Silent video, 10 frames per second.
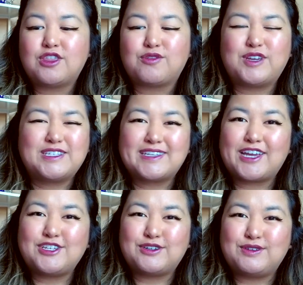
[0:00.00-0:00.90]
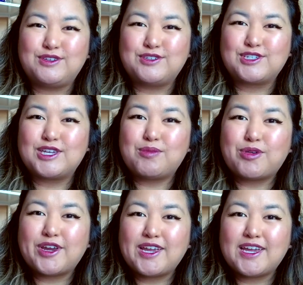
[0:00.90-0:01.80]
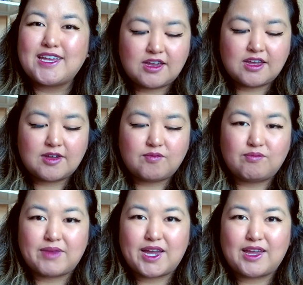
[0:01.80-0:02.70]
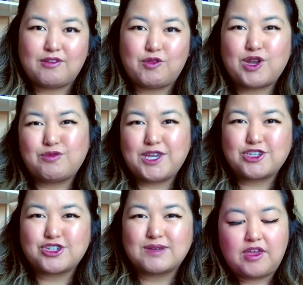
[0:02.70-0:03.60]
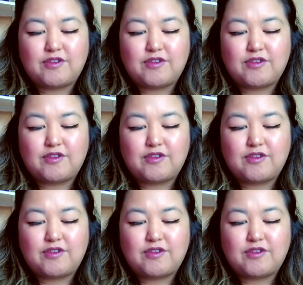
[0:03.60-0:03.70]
The reason I don't usually bring it, my 1 week trip,